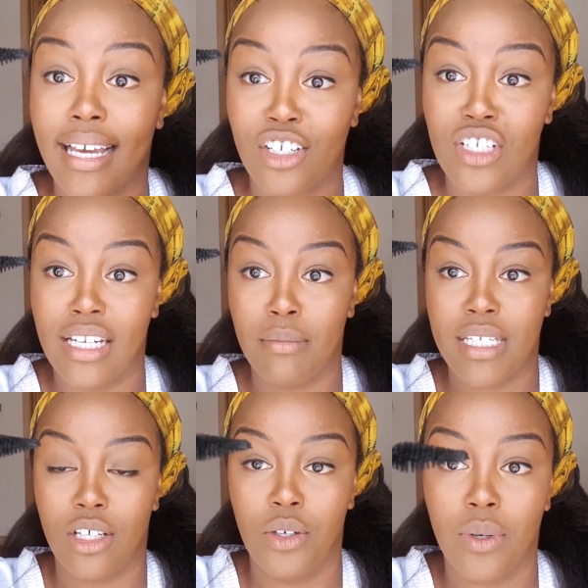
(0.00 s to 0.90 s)
actually, let me
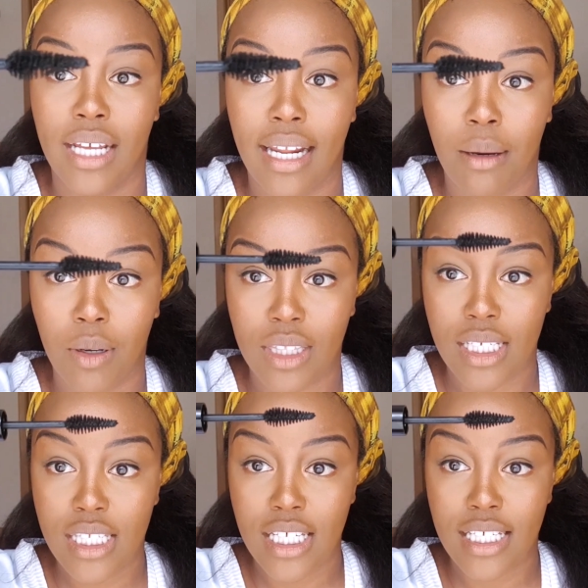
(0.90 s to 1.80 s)
tell you what I like about
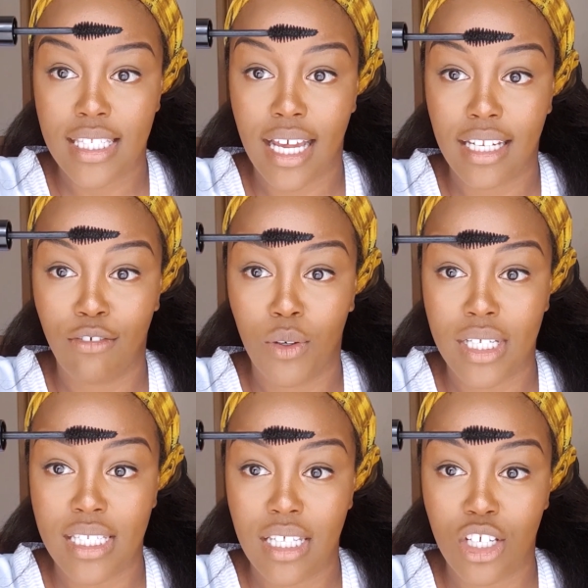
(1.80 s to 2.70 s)
this is that if you
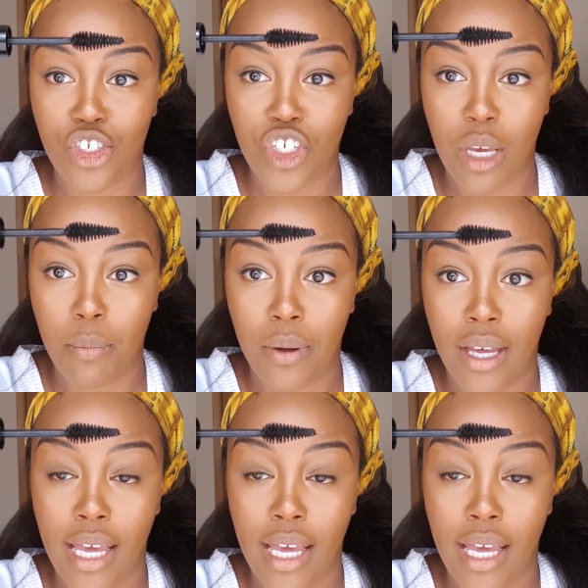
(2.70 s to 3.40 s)
can see the shape,